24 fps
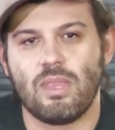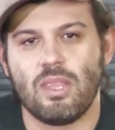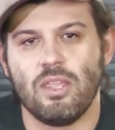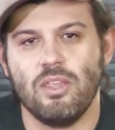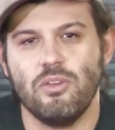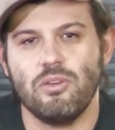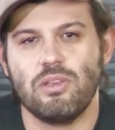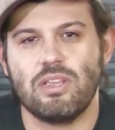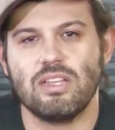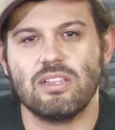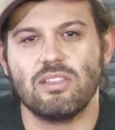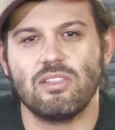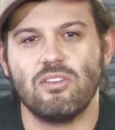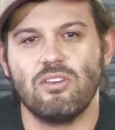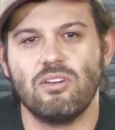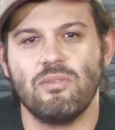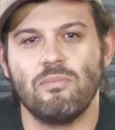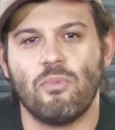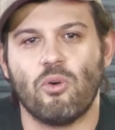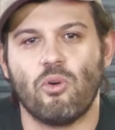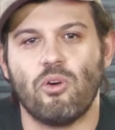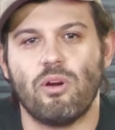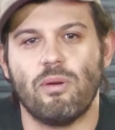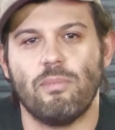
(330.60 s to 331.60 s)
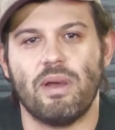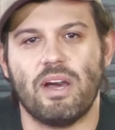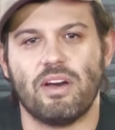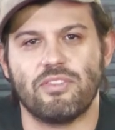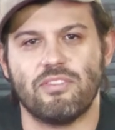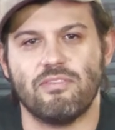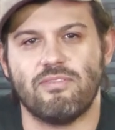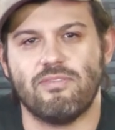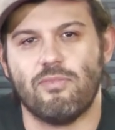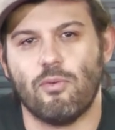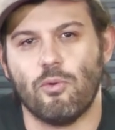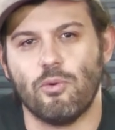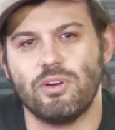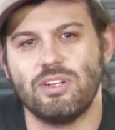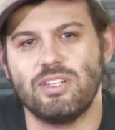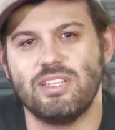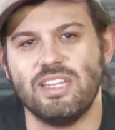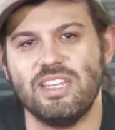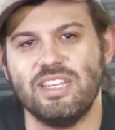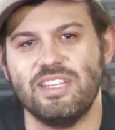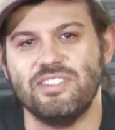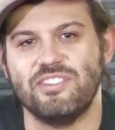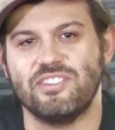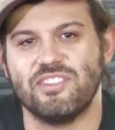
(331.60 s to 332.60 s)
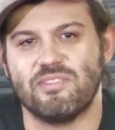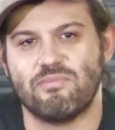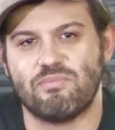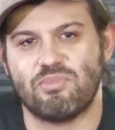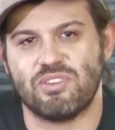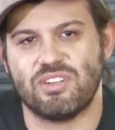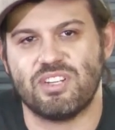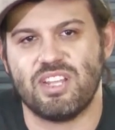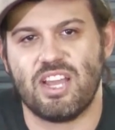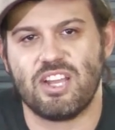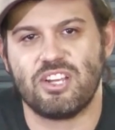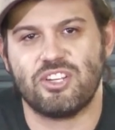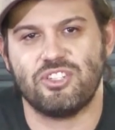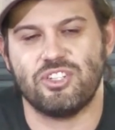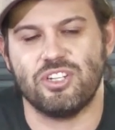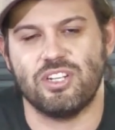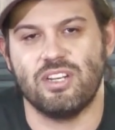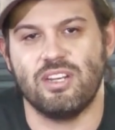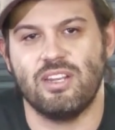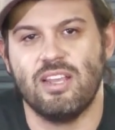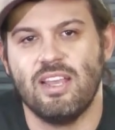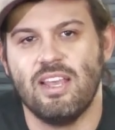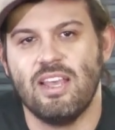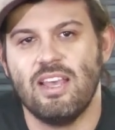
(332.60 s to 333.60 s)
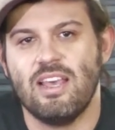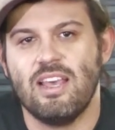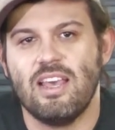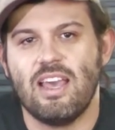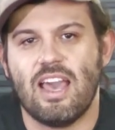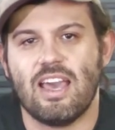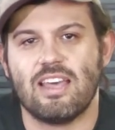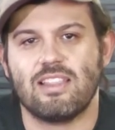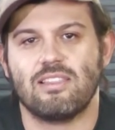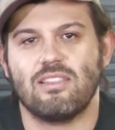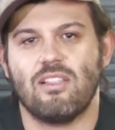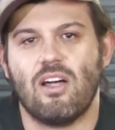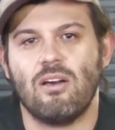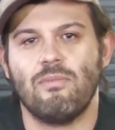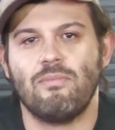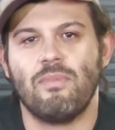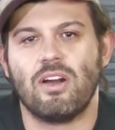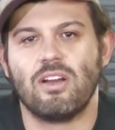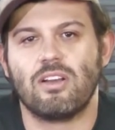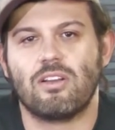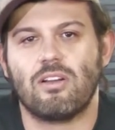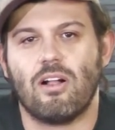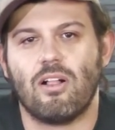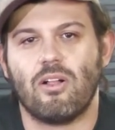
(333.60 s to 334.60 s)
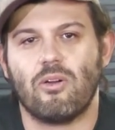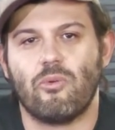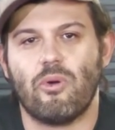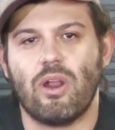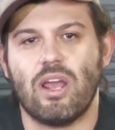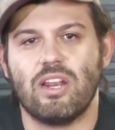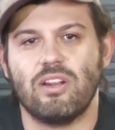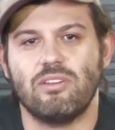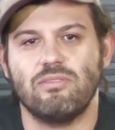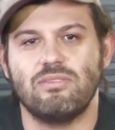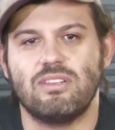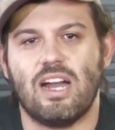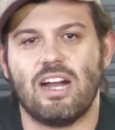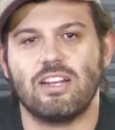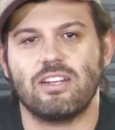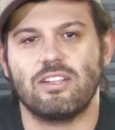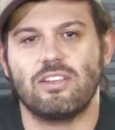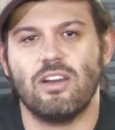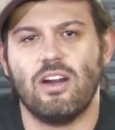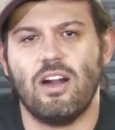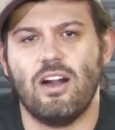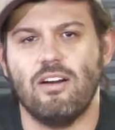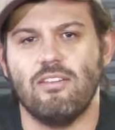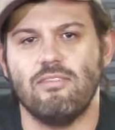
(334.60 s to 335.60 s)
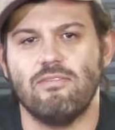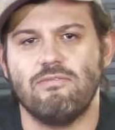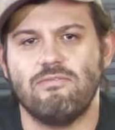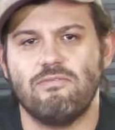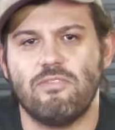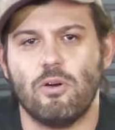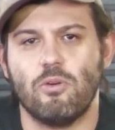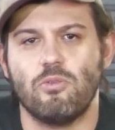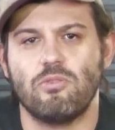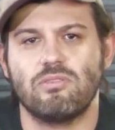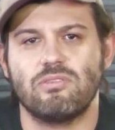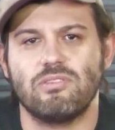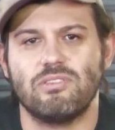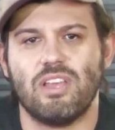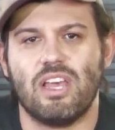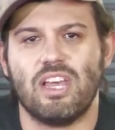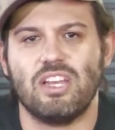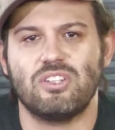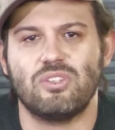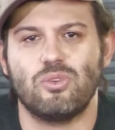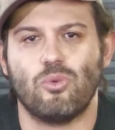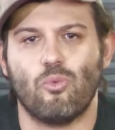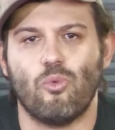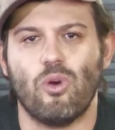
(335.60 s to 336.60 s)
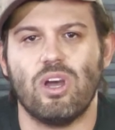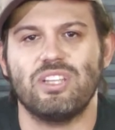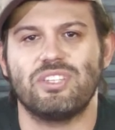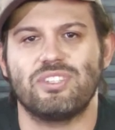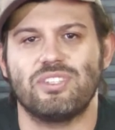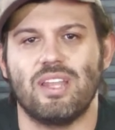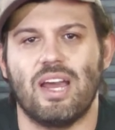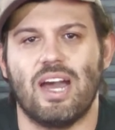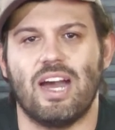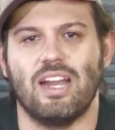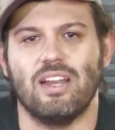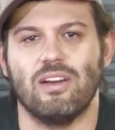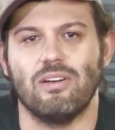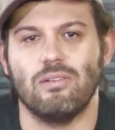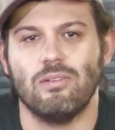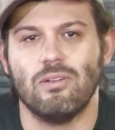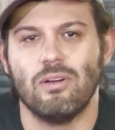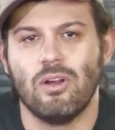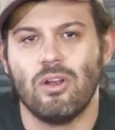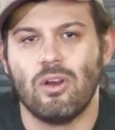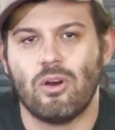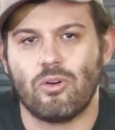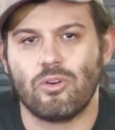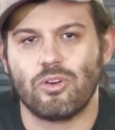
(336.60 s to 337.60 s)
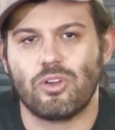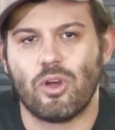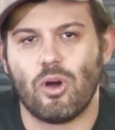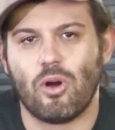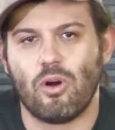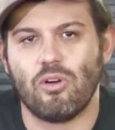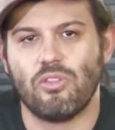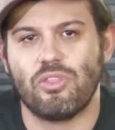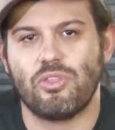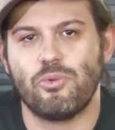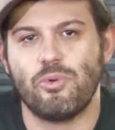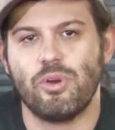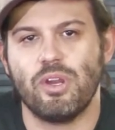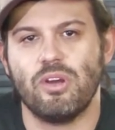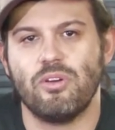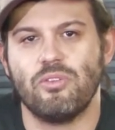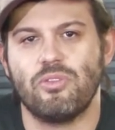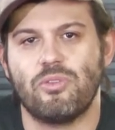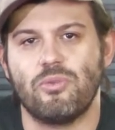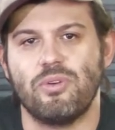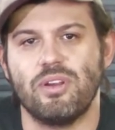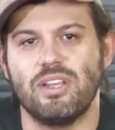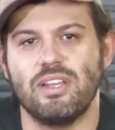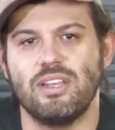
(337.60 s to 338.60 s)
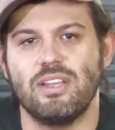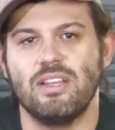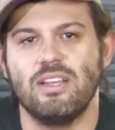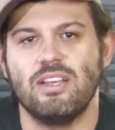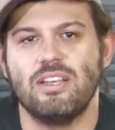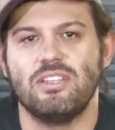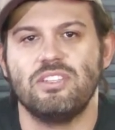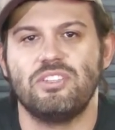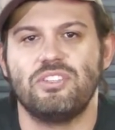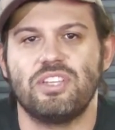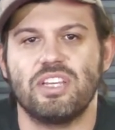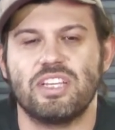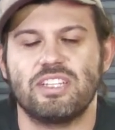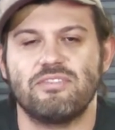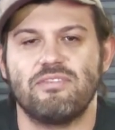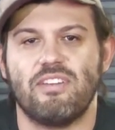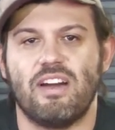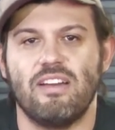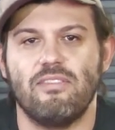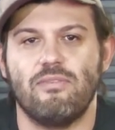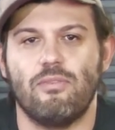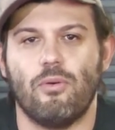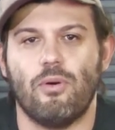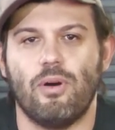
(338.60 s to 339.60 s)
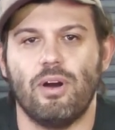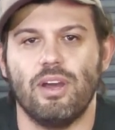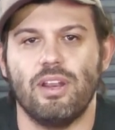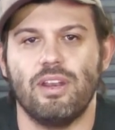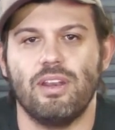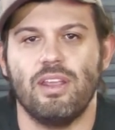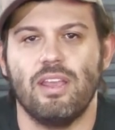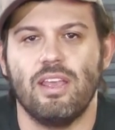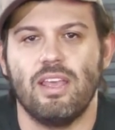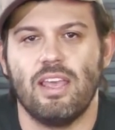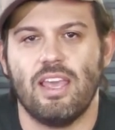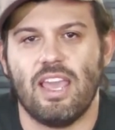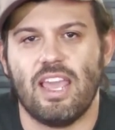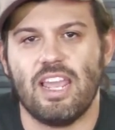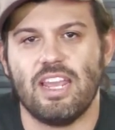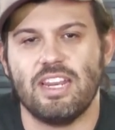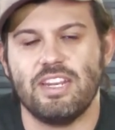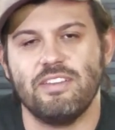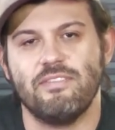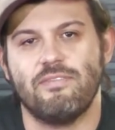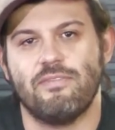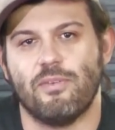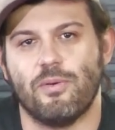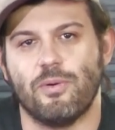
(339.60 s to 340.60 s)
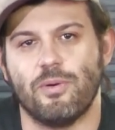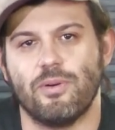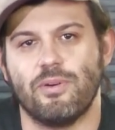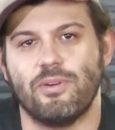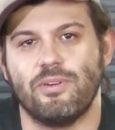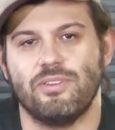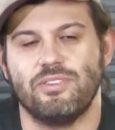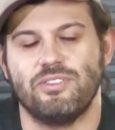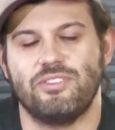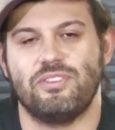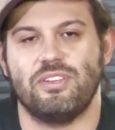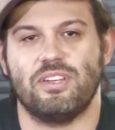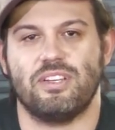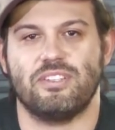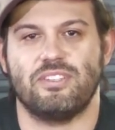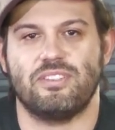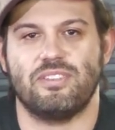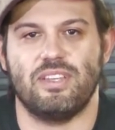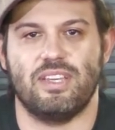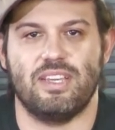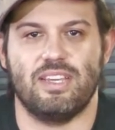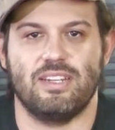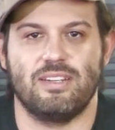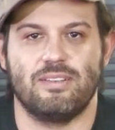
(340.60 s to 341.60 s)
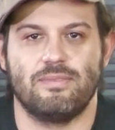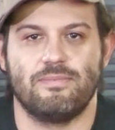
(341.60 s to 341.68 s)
You can learn more about the four Ds of protection at longmontcolorado.gov forward slash West Nile or call 303 651 8416.